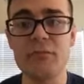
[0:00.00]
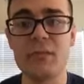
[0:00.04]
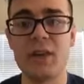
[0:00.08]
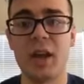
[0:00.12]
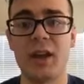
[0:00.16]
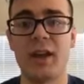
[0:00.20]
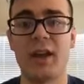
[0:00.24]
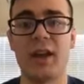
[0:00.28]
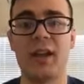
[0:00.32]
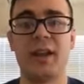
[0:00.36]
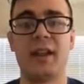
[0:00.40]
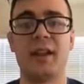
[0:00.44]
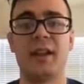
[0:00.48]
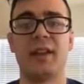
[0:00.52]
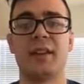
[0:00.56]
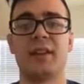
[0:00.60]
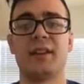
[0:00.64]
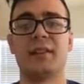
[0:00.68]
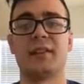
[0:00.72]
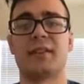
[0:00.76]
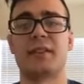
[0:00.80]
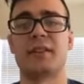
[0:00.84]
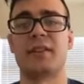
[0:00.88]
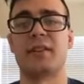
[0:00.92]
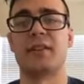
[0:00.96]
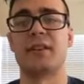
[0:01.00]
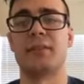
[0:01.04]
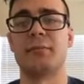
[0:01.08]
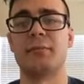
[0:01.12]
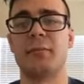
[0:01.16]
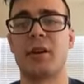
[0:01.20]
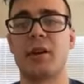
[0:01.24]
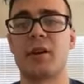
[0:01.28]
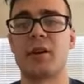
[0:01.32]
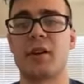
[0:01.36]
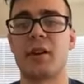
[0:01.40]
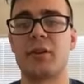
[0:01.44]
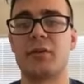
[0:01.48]
and
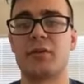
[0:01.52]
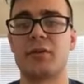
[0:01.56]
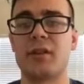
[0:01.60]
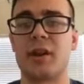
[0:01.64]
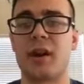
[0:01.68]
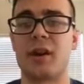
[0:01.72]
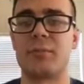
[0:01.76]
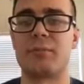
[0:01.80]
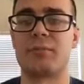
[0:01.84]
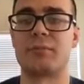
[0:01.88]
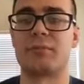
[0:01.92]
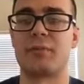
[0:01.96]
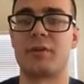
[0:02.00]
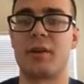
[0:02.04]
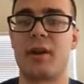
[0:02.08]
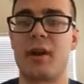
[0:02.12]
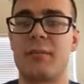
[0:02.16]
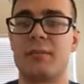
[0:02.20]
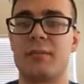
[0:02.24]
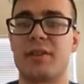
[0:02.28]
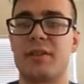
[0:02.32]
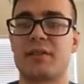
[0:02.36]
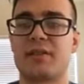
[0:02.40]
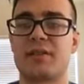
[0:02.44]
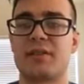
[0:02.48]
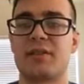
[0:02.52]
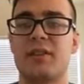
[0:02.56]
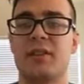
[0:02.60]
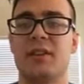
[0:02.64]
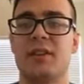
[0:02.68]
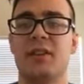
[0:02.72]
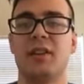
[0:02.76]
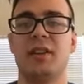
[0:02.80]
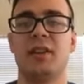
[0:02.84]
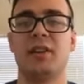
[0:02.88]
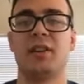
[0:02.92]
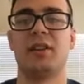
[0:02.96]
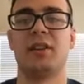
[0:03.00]
mongo.promise
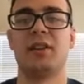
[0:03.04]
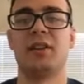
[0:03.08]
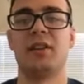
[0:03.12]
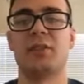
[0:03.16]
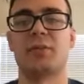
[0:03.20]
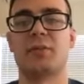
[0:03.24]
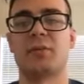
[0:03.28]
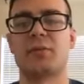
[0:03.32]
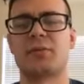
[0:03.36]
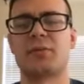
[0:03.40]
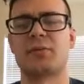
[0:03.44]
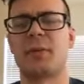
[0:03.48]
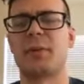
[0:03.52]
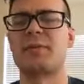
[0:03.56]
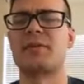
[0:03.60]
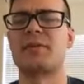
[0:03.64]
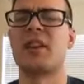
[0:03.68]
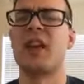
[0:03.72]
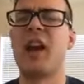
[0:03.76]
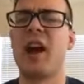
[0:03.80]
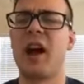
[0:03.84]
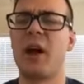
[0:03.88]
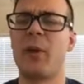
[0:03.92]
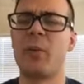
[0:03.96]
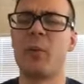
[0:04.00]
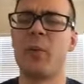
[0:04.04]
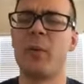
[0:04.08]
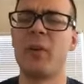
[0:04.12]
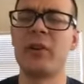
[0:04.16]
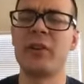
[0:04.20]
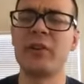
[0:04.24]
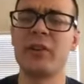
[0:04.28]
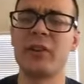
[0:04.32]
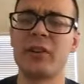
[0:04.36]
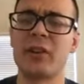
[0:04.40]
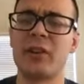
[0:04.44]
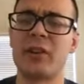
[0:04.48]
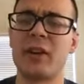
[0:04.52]
equals promise. I
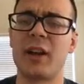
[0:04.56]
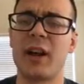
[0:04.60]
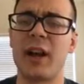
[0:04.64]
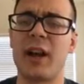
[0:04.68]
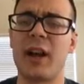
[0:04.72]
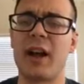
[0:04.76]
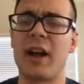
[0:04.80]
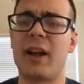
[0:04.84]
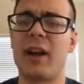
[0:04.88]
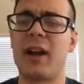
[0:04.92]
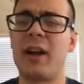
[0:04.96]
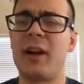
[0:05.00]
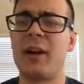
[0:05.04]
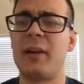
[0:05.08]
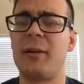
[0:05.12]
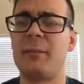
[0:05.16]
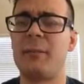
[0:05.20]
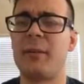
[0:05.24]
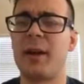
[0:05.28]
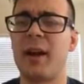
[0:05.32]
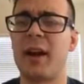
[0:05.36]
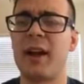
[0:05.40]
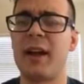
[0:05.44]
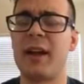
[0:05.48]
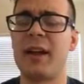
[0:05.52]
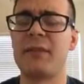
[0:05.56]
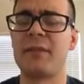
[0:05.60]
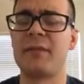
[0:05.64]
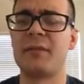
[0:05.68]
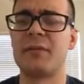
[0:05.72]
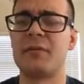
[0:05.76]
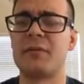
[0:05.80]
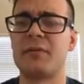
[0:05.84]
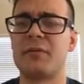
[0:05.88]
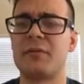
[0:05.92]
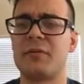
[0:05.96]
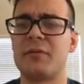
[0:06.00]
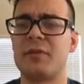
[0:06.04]
wonder, I
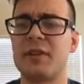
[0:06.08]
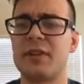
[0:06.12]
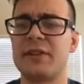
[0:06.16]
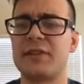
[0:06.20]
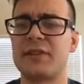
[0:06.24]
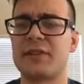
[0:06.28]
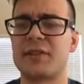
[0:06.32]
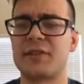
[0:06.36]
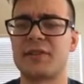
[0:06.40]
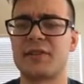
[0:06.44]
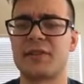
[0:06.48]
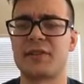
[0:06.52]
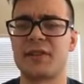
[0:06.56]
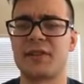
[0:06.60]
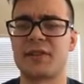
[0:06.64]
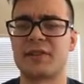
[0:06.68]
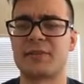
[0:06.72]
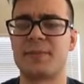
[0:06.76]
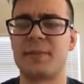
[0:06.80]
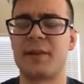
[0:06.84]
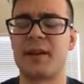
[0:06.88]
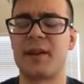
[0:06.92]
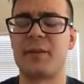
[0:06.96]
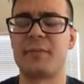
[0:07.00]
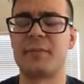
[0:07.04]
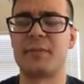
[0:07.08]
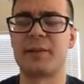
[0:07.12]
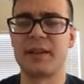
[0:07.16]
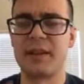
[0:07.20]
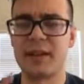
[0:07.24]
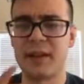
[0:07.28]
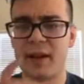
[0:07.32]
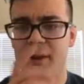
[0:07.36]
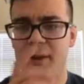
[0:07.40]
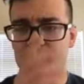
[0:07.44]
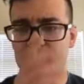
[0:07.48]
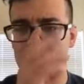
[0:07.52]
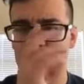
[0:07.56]
haven't researched this, but I'm
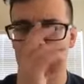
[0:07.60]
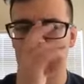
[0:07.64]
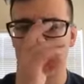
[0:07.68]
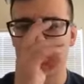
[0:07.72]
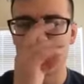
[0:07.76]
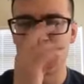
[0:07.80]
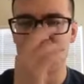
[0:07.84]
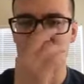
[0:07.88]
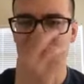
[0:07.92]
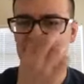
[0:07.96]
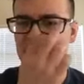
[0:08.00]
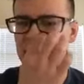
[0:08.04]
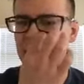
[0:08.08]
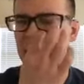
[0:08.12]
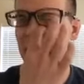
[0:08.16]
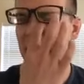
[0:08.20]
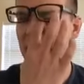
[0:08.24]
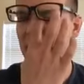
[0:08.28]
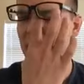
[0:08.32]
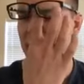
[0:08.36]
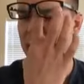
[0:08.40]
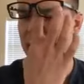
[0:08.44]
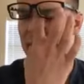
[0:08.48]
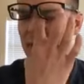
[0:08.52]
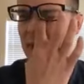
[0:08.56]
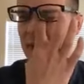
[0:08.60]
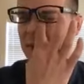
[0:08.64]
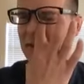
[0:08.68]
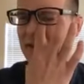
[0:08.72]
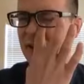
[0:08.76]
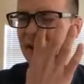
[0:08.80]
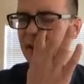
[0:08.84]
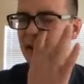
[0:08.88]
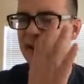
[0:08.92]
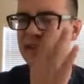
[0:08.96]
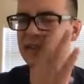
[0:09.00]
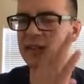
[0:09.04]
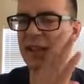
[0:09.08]
wondering if
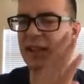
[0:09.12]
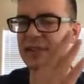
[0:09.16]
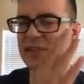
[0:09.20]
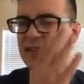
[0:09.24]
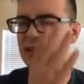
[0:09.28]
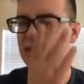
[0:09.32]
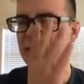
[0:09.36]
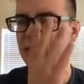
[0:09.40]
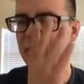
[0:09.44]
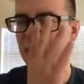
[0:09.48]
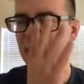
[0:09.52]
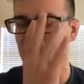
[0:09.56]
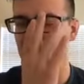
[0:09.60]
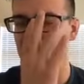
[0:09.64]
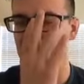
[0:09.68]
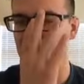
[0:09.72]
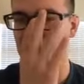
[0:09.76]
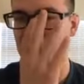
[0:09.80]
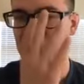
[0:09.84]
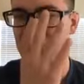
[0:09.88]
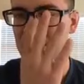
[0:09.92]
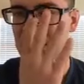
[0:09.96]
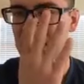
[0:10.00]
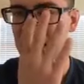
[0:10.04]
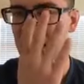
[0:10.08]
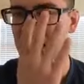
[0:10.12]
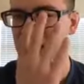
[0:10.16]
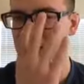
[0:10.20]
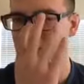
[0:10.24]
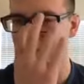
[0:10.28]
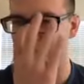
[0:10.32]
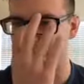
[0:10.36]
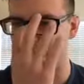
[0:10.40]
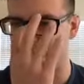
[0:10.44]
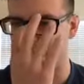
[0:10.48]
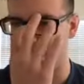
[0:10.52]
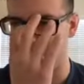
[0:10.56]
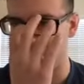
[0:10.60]
Node.js has a default
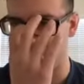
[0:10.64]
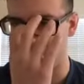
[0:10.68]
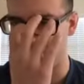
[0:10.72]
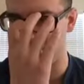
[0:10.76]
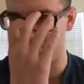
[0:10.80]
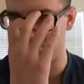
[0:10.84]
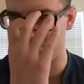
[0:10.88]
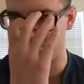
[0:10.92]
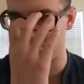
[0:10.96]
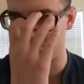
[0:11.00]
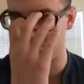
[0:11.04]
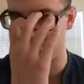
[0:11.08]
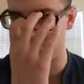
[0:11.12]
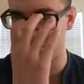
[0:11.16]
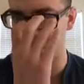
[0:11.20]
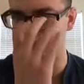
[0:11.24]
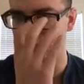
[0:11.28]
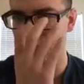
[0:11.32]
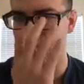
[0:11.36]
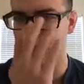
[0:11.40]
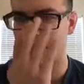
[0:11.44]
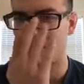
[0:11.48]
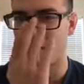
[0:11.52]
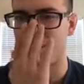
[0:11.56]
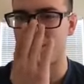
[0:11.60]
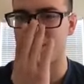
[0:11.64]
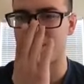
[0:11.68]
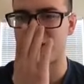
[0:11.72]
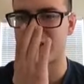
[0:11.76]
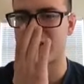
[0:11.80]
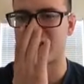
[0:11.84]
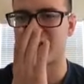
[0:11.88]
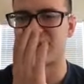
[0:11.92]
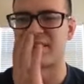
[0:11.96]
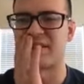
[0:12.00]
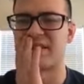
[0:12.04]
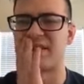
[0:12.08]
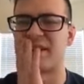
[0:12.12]
library for handling
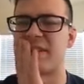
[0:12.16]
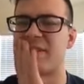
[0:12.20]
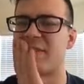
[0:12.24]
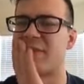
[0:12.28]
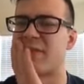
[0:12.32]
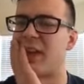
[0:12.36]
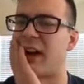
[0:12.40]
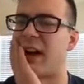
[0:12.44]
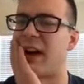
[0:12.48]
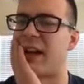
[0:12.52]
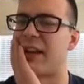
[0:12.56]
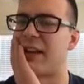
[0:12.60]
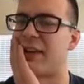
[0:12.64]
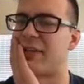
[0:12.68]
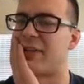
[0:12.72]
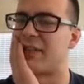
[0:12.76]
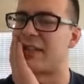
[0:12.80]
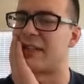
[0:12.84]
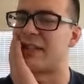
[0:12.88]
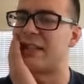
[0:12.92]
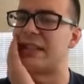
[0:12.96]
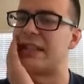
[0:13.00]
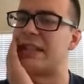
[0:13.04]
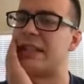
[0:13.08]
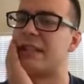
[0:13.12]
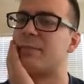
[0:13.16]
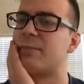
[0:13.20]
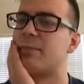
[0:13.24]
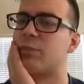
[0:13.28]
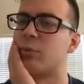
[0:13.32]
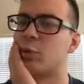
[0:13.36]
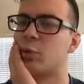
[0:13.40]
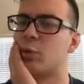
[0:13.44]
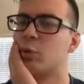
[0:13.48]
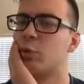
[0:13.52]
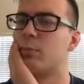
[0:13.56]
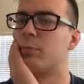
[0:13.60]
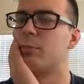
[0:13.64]
promises, and if I even need
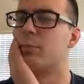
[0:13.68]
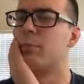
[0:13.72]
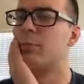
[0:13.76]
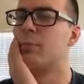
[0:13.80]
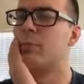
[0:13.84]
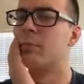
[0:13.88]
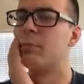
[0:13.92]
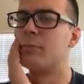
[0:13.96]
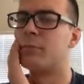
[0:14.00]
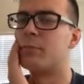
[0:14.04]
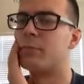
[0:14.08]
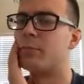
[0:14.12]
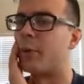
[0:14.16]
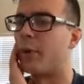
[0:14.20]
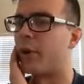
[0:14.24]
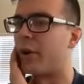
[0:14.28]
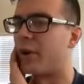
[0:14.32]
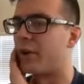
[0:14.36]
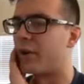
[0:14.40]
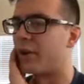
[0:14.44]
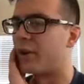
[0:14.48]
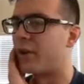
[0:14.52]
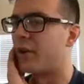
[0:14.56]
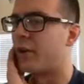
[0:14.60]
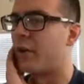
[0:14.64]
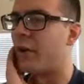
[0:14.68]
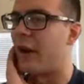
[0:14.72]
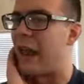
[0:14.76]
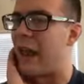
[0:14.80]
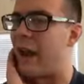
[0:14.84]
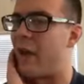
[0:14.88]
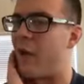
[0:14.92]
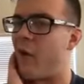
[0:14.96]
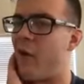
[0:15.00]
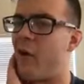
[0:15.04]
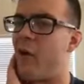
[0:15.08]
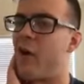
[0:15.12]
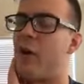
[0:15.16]
Bluebird
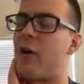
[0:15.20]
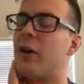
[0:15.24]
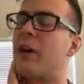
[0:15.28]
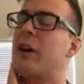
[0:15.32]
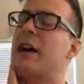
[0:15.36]
at all.